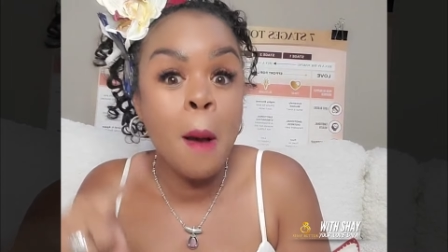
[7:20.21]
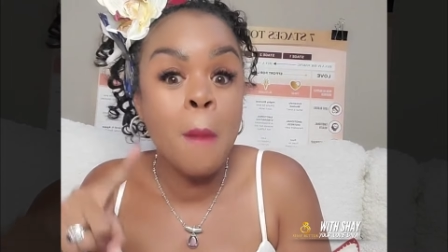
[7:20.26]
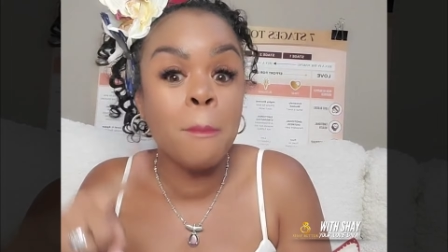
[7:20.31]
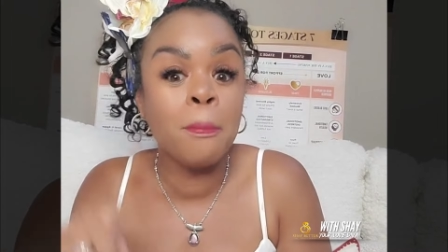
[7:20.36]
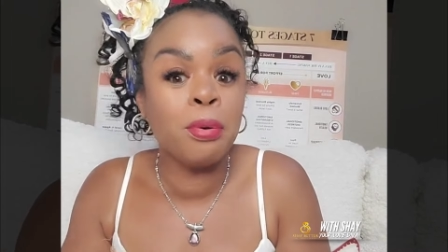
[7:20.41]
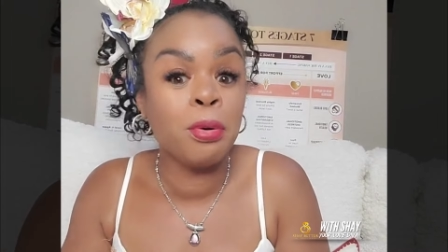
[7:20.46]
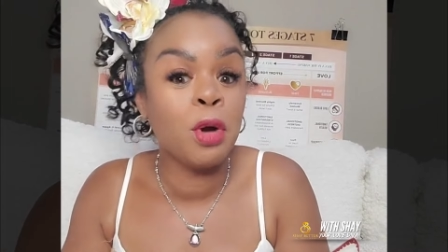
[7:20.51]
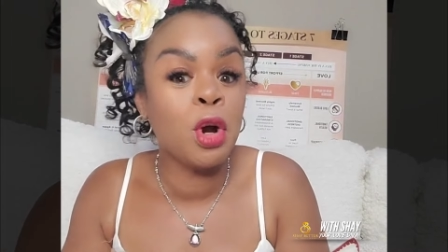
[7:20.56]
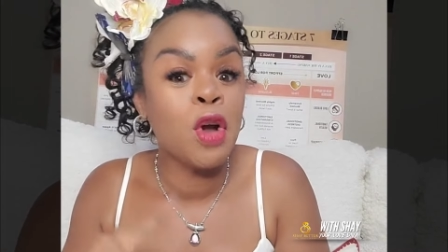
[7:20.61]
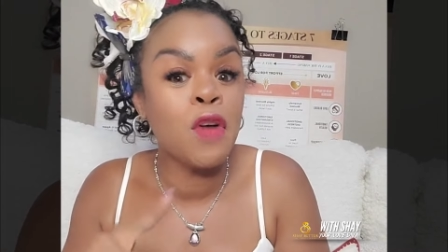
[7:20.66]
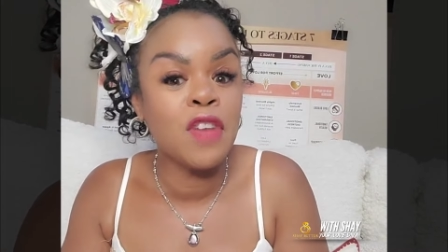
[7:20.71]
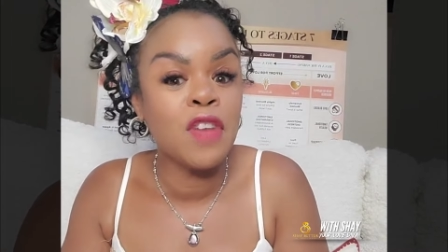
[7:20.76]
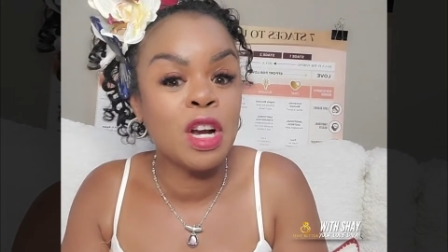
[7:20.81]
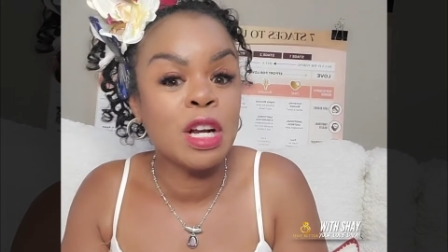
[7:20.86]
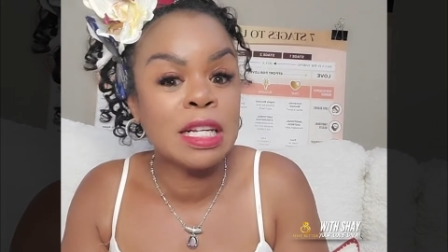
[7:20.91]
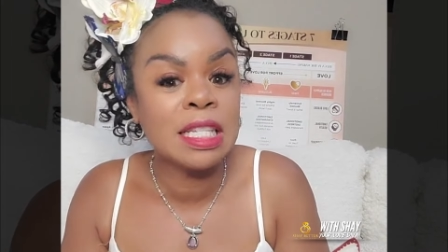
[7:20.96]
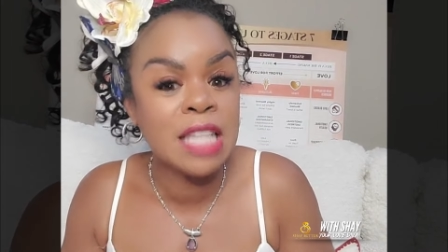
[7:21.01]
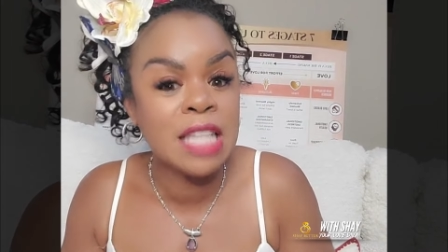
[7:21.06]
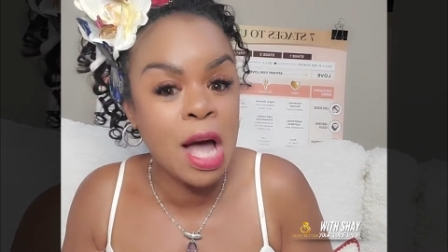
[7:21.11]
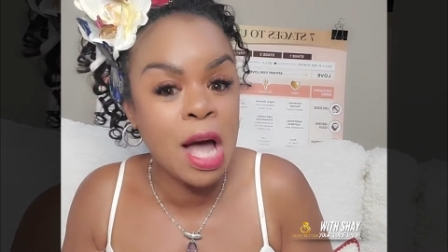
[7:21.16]
prove
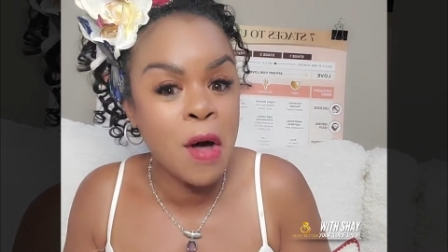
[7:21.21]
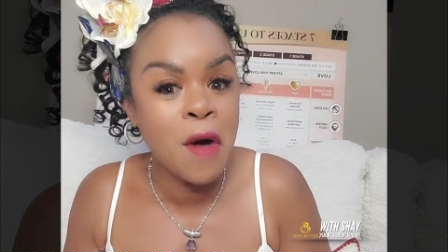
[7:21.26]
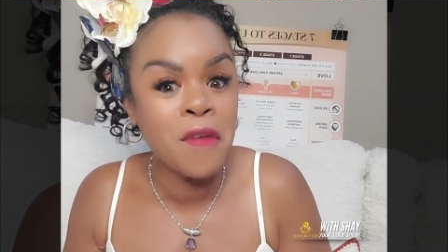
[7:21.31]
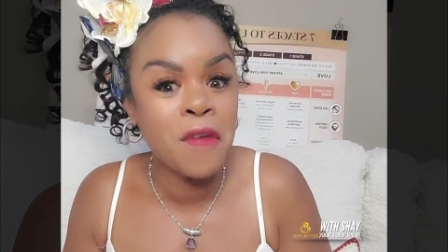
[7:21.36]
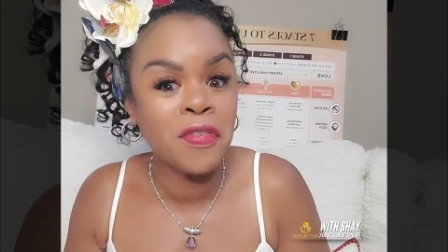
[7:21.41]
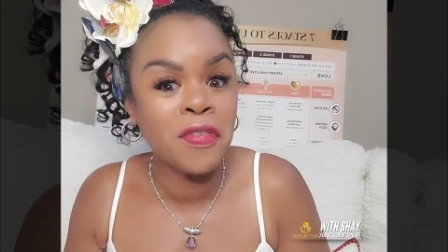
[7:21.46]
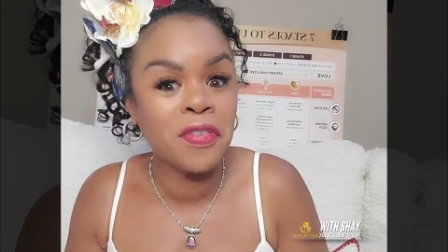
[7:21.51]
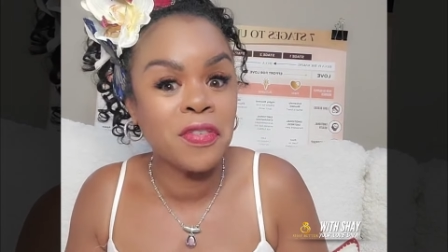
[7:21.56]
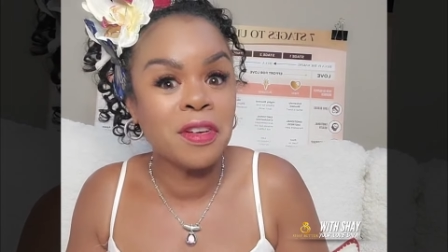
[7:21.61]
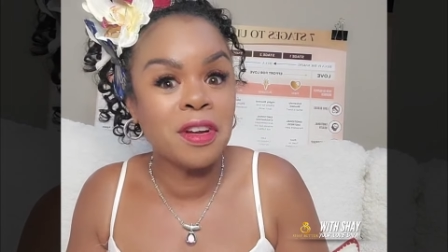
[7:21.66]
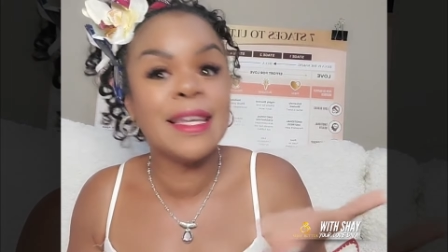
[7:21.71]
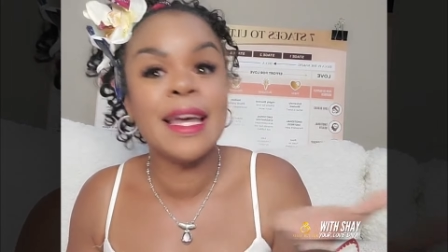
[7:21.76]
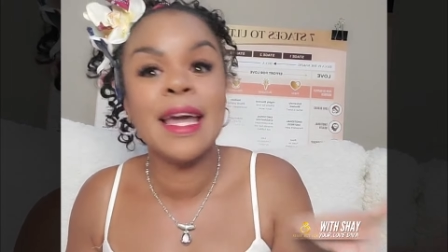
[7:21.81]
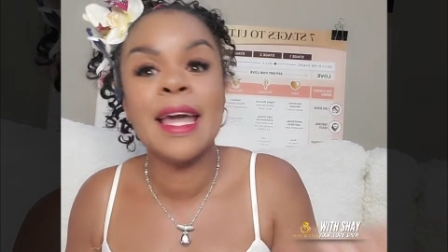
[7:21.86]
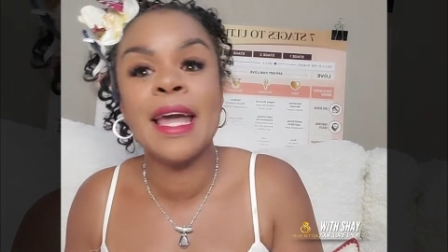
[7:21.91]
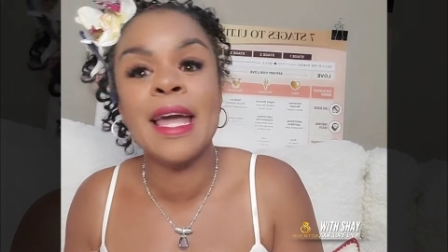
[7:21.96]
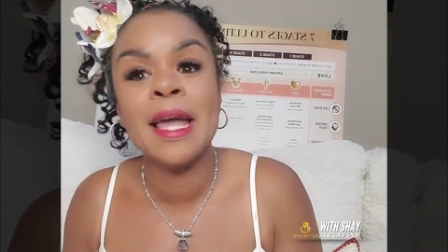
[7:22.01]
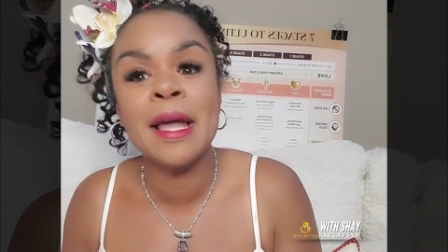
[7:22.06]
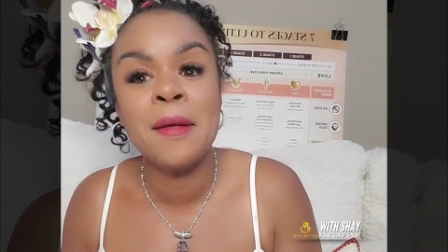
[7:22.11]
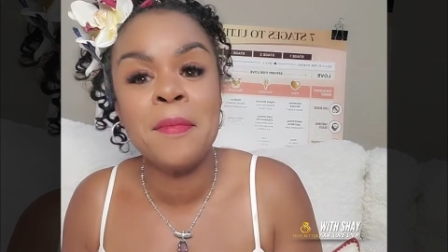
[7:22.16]
yourself to
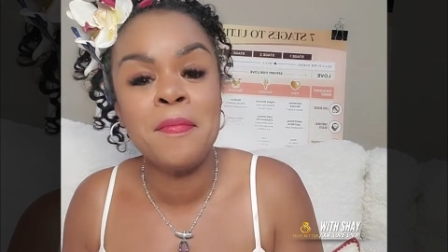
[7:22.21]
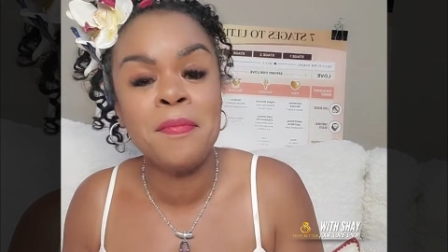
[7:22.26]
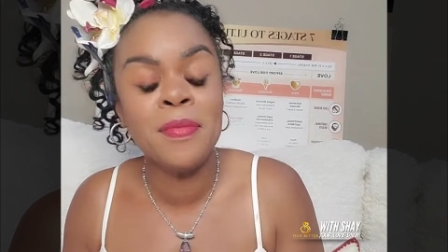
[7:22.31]
him.